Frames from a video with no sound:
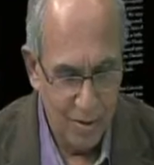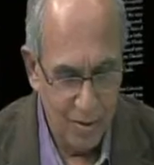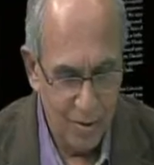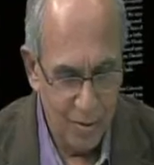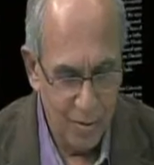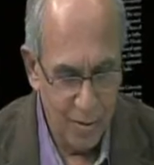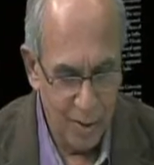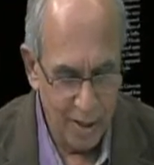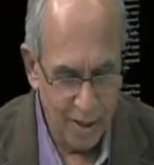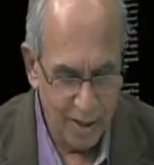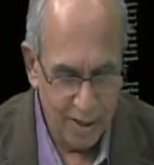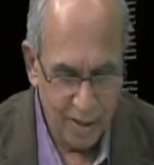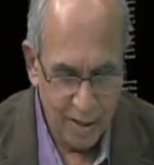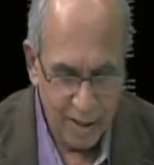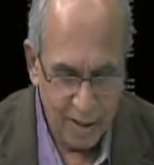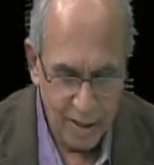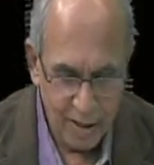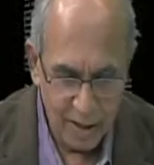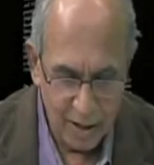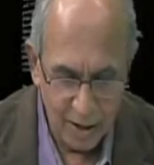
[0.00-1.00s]
Well,
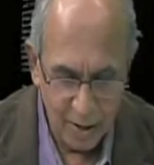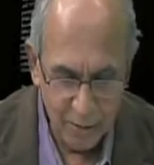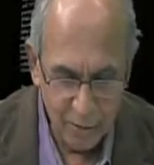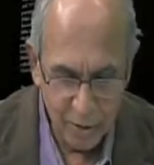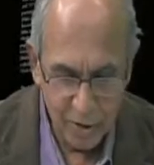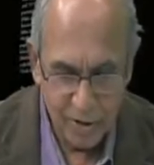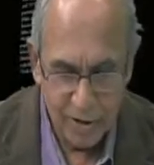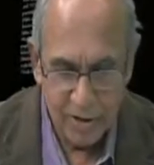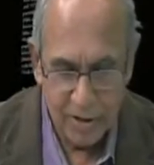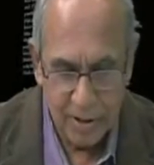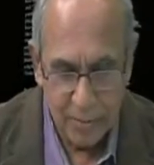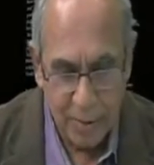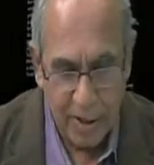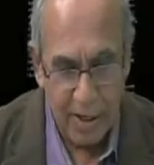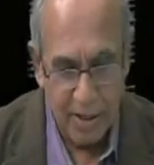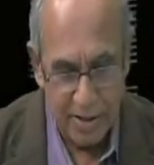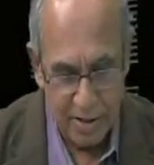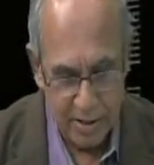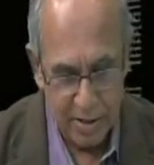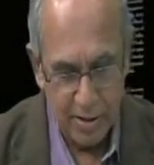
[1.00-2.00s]
of course, the
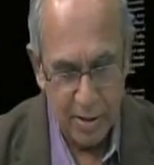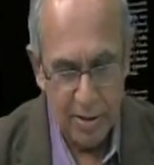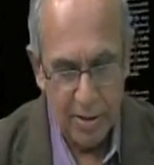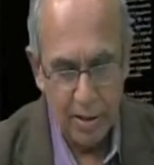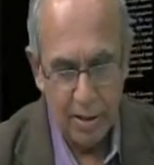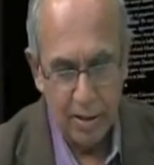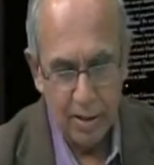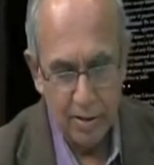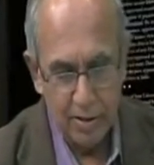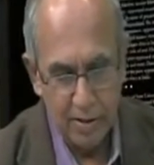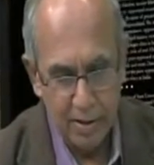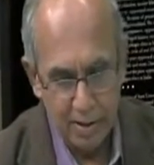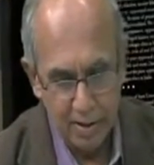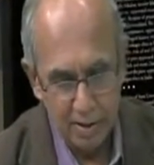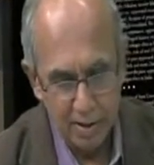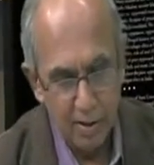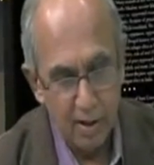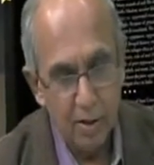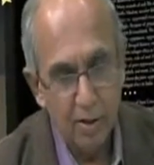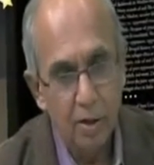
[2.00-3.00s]
debate
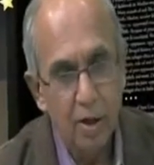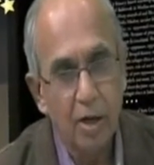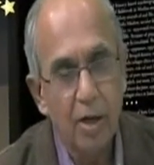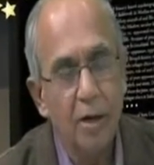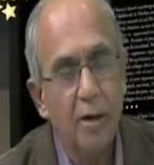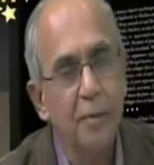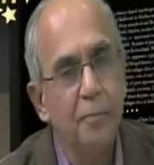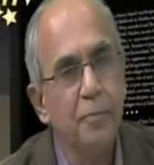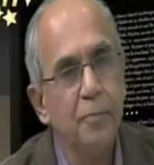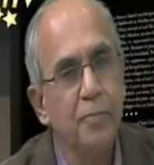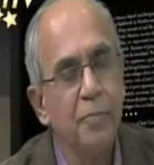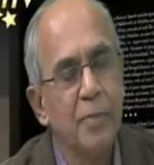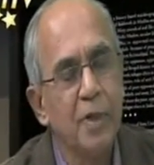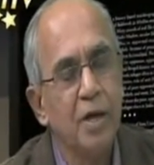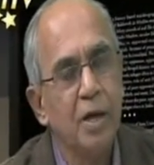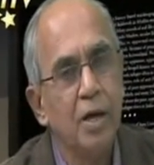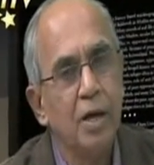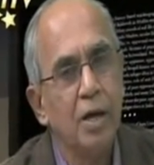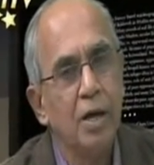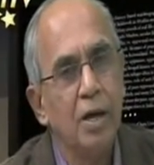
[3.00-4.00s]
there.
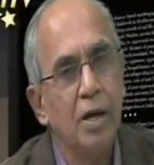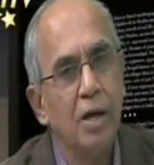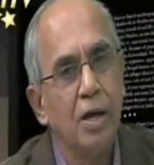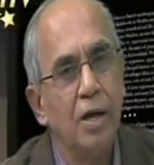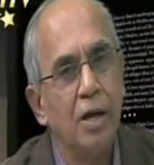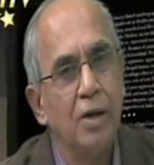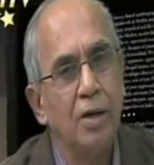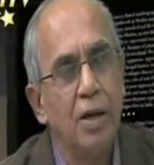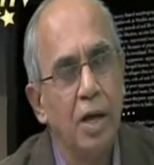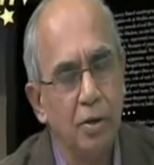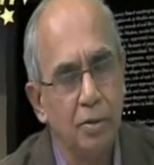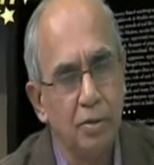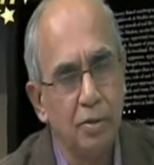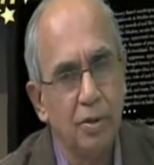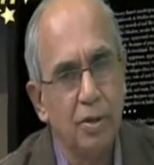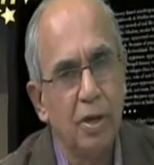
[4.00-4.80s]
Now,